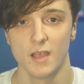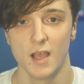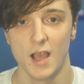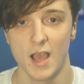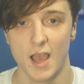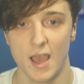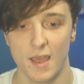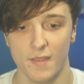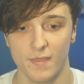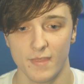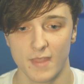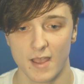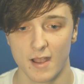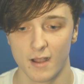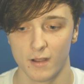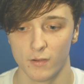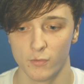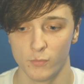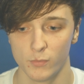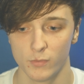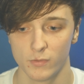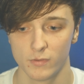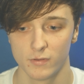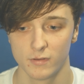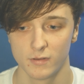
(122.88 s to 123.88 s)
And
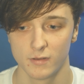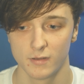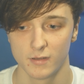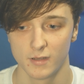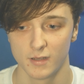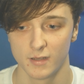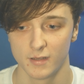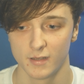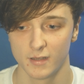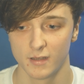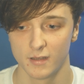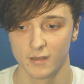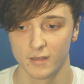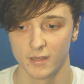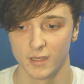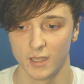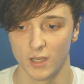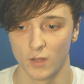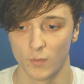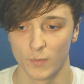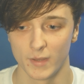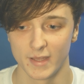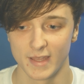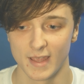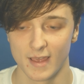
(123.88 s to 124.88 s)
now,
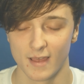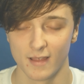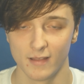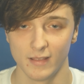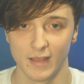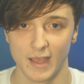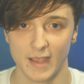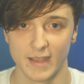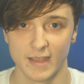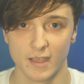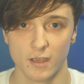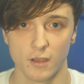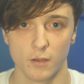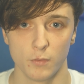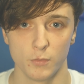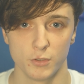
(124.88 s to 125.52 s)
a year later,